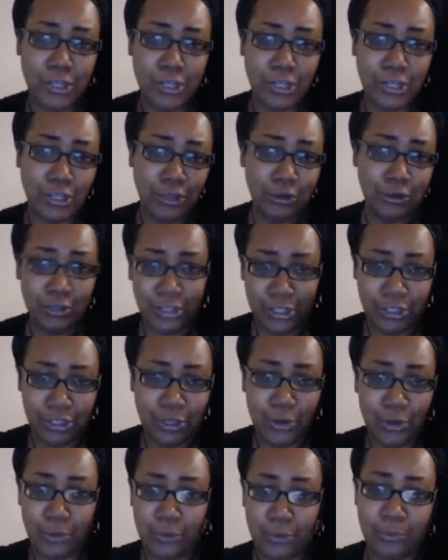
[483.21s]
you don't let
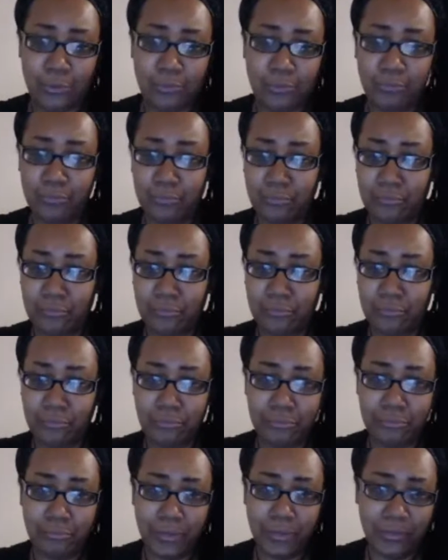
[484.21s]
no
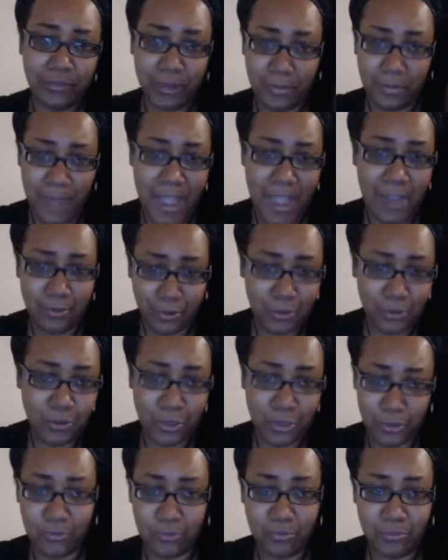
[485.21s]
motherfucker
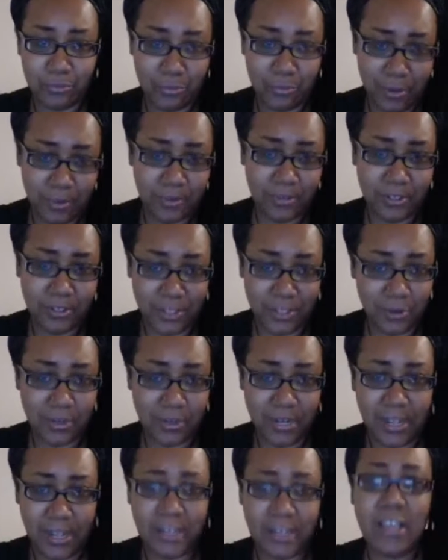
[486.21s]
pound on you.
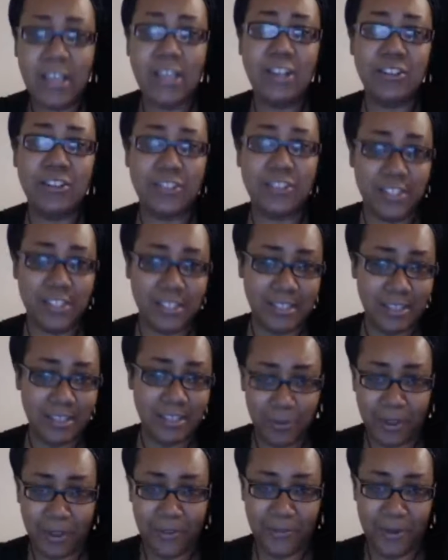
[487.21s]
Remember, she told her that.
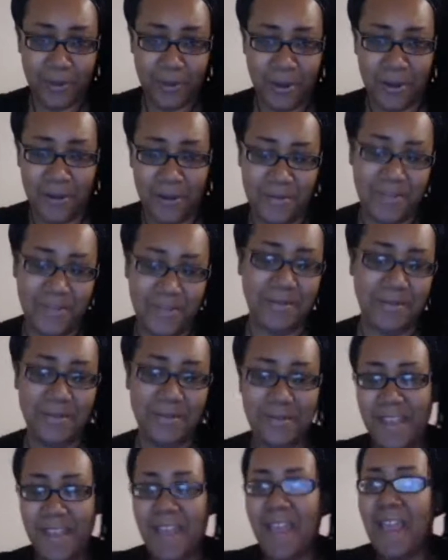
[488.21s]
She said, get away from
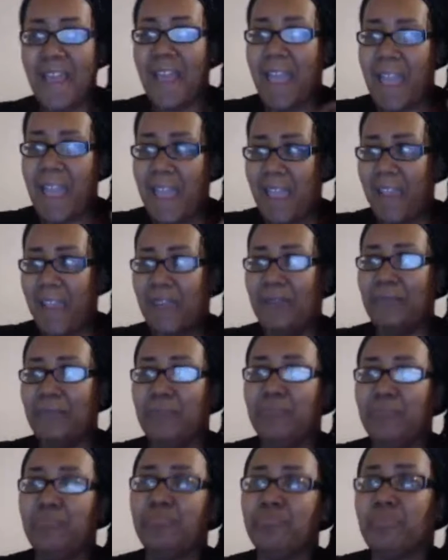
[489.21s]
him.
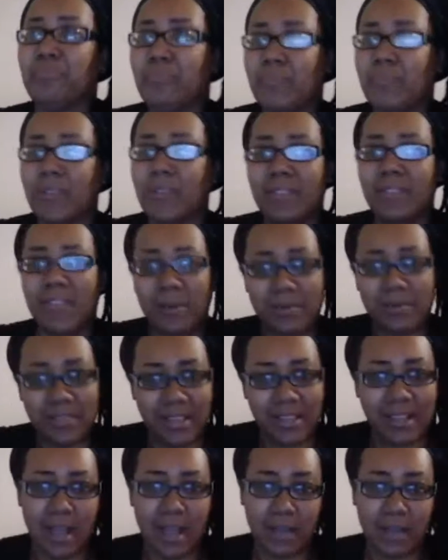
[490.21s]
And
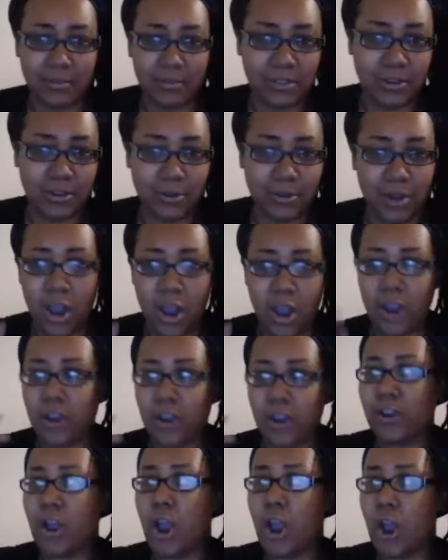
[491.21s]
that was like an obstacle.
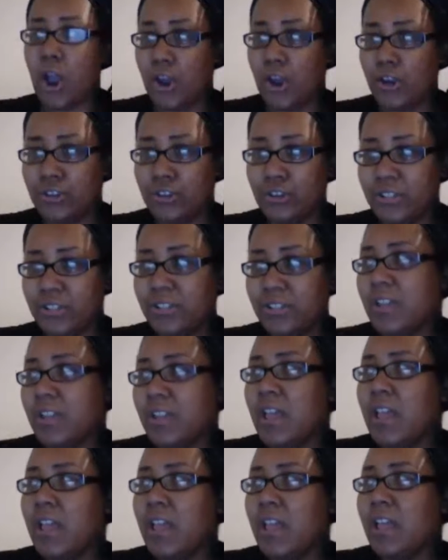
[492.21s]
Her hurt
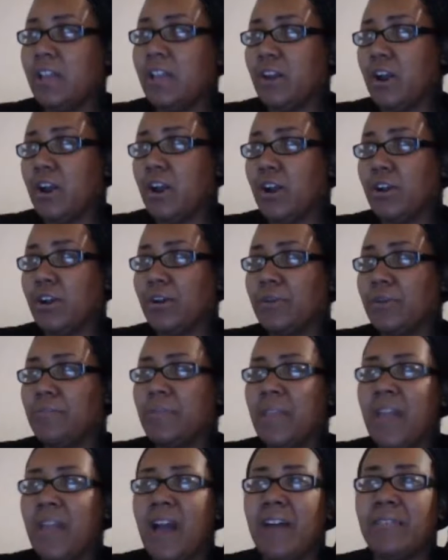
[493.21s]
and
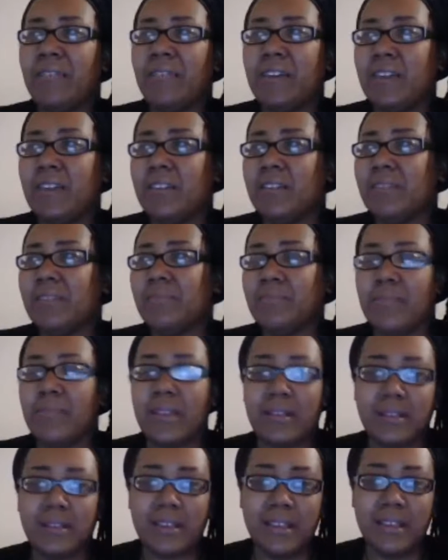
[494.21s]
I think
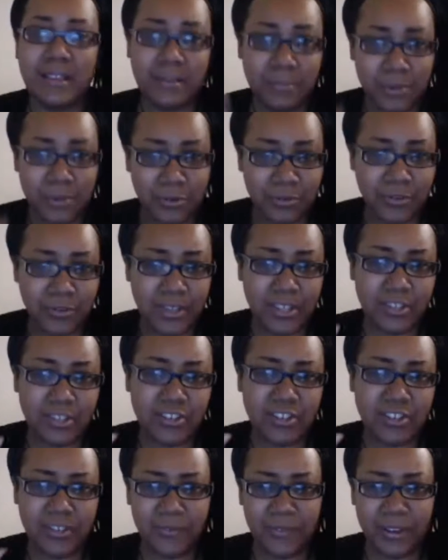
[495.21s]
in the
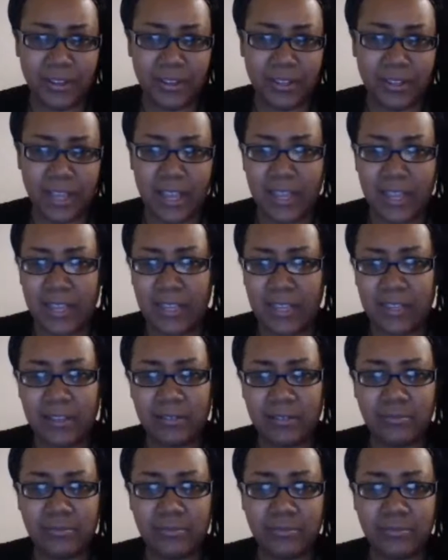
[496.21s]
movie, she felt
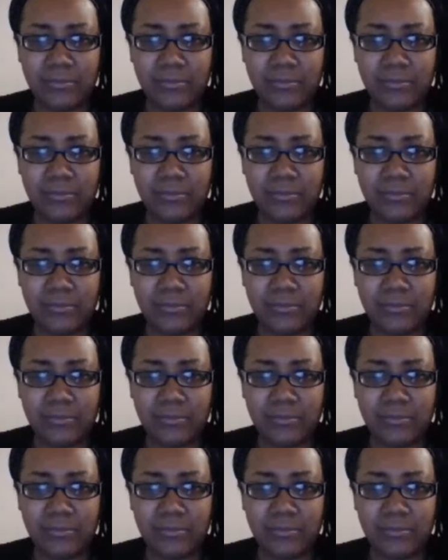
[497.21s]
like